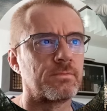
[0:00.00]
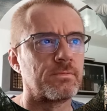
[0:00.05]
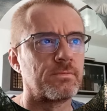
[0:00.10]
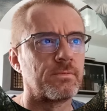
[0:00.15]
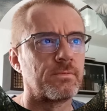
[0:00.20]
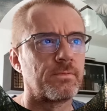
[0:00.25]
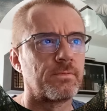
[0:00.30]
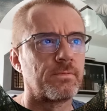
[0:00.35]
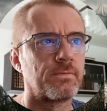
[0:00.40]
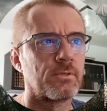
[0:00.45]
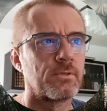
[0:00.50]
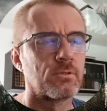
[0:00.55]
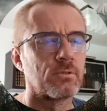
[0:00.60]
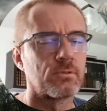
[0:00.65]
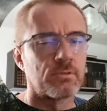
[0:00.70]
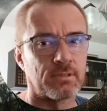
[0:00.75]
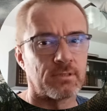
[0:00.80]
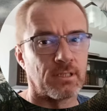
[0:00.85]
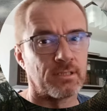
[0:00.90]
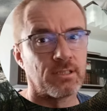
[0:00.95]

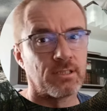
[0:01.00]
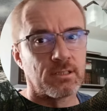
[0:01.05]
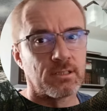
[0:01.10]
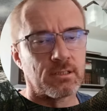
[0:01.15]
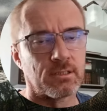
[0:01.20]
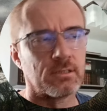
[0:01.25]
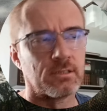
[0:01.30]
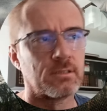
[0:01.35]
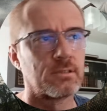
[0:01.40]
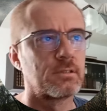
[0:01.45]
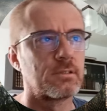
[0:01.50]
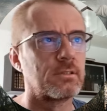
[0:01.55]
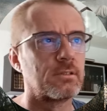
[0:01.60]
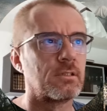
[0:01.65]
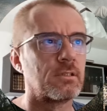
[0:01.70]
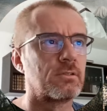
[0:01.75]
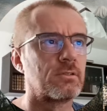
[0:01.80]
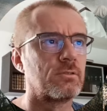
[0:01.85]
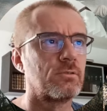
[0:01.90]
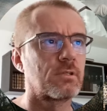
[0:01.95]
few suggestions
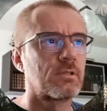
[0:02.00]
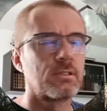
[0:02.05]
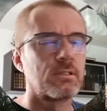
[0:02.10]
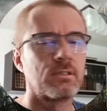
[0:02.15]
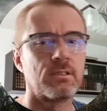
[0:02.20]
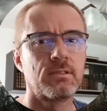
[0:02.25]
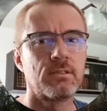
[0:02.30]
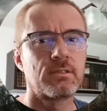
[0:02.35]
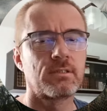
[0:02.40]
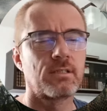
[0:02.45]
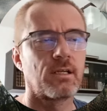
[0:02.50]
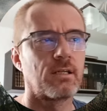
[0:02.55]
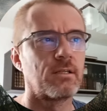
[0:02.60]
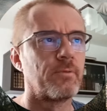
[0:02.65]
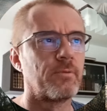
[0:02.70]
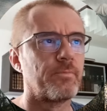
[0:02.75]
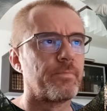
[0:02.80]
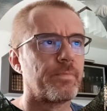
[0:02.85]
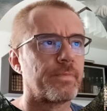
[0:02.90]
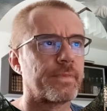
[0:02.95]
that you can
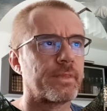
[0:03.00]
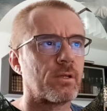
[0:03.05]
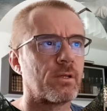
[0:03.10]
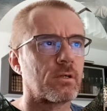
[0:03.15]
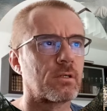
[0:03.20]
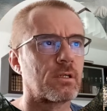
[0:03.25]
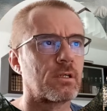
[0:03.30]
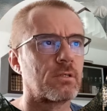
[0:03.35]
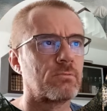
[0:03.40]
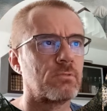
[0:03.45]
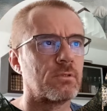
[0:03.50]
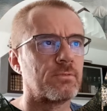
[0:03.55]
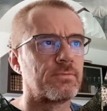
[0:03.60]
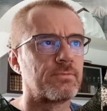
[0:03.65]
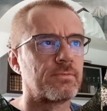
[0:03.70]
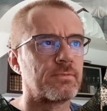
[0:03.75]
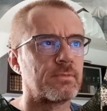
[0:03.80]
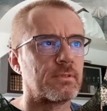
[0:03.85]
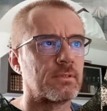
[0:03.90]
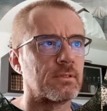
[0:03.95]
install Docker
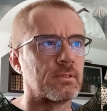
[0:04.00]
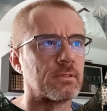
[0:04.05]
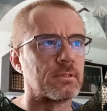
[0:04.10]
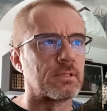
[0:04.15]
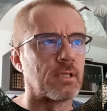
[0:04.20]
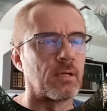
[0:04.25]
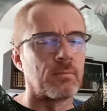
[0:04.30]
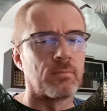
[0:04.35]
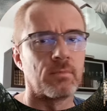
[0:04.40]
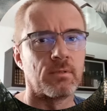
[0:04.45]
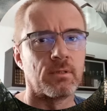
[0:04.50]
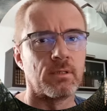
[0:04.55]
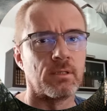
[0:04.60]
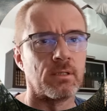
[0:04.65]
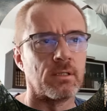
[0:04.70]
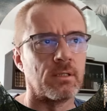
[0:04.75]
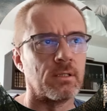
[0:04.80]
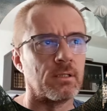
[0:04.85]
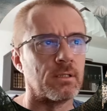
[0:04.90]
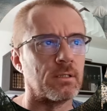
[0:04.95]
with some
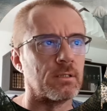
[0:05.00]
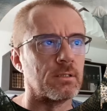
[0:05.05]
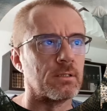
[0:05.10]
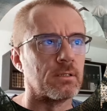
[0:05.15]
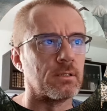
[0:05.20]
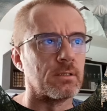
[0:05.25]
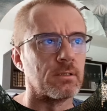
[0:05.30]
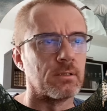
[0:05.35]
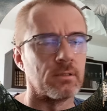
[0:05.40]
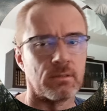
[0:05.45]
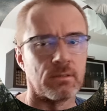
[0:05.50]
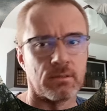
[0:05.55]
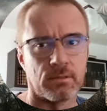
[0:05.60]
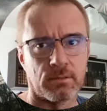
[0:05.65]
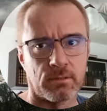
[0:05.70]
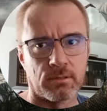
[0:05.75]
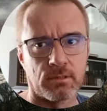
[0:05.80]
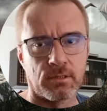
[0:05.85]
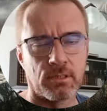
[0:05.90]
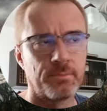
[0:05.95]

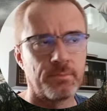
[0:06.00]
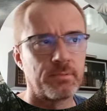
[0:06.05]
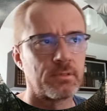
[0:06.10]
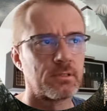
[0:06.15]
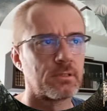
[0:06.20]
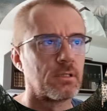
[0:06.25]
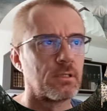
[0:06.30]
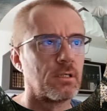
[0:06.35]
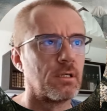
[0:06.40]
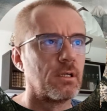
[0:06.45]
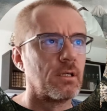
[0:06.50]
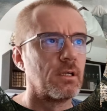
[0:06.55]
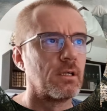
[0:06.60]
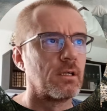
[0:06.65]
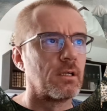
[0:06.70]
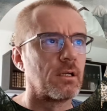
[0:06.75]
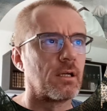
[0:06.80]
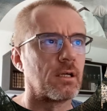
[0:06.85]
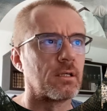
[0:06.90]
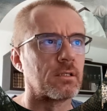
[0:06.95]
scripts
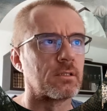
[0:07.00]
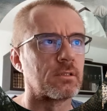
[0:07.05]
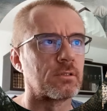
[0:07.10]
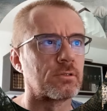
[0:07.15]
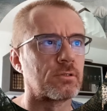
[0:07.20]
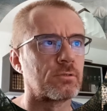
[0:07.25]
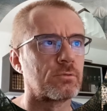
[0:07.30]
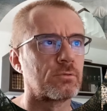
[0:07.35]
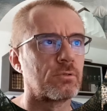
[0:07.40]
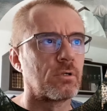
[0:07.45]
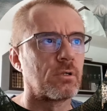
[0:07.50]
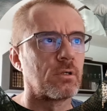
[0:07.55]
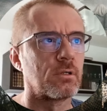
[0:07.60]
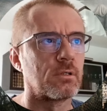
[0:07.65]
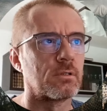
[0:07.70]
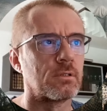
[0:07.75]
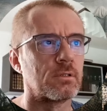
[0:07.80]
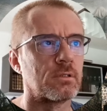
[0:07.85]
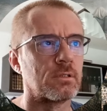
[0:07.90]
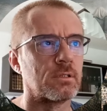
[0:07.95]
like
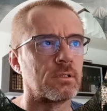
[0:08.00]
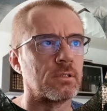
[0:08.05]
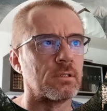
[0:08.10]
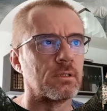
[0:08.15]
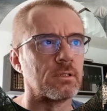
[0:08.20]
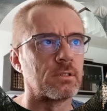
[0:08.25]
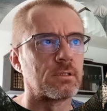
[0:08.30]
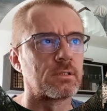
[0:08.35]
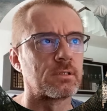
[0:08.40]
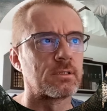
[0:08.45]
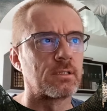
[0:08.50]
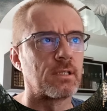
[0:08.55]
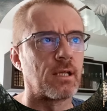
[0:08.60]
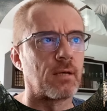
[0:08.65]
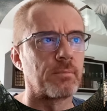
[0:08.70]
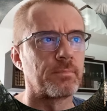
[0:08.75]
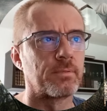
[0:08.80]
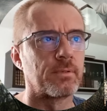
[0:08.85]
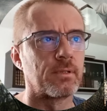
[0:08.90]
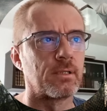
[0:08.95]
sudo
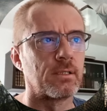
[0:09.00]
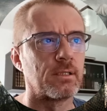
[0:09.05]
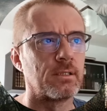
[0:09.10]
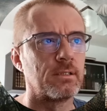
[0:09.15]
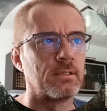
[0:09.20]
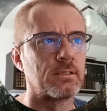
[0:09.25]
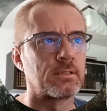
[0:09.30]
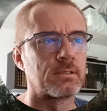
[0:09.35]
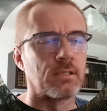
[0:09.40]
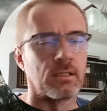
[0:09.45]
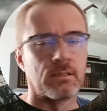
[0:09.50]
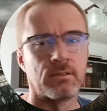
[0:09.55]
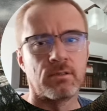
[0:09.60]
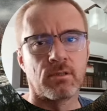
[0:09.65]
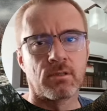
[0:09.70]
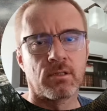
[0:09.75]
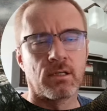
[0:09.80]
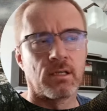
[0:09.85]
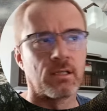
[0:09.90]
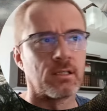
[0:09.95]
snap install
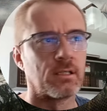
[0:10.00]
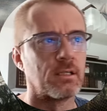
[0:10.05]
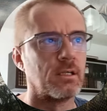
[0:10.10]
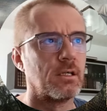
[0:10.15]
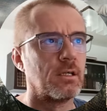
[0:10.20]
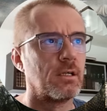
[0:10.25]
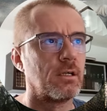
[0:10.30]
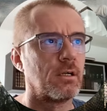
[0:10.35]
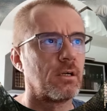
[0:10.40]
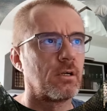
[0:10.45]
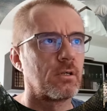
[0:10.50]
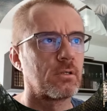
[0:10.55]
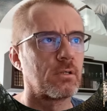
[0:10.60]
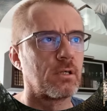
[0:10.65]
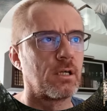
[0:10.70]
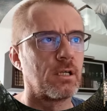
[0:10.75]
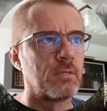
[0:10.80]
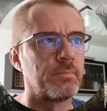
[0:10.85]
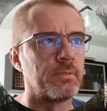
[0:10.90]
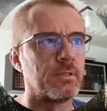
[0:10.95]
docker
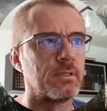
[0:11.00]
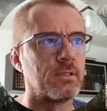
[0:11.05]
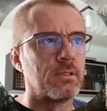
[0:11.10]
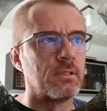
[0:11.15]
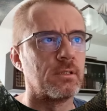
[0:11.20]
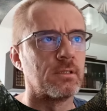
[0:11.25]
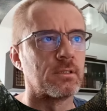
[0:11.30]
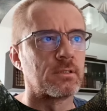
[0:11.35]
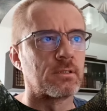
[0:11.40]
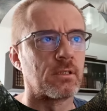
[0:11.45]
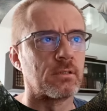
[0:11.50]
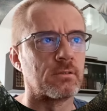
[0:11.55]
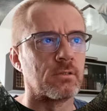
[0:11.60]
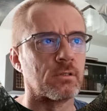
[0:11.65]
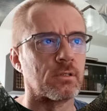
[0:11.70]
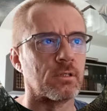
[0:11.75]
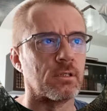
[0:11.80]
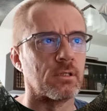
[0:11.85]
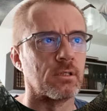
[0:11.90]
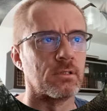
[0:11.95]
or apt install
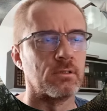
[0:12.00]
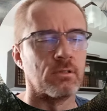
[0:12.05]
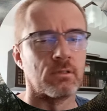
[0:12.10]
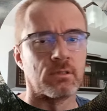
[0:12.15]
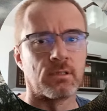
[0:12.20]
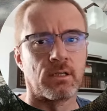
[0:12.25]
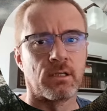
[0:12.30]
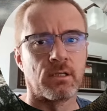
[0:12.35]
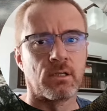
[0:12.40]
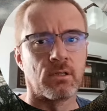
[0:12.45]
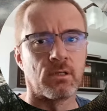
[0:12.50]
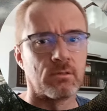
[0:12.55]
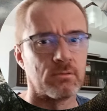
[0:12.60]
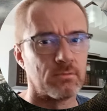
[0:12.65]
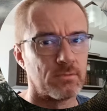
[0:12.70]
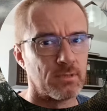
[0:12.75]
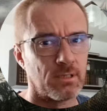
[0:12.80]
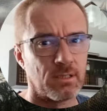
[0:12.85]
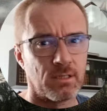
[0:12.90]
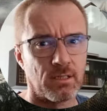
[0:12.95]
docker.io,
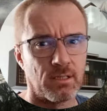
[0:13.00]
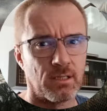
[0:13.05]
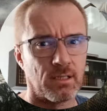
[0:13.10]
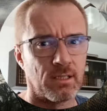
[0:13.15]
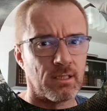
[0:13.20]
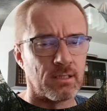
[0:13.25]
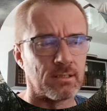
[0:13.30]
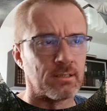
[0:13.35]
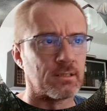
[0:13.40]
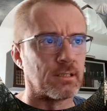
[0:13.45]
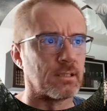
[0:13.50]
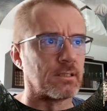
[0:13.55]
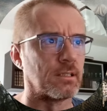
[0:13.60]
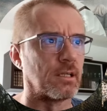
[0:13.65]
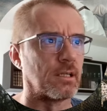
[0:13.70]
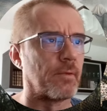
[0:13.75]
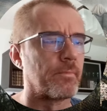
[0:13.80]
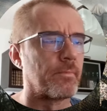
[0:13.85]
etc.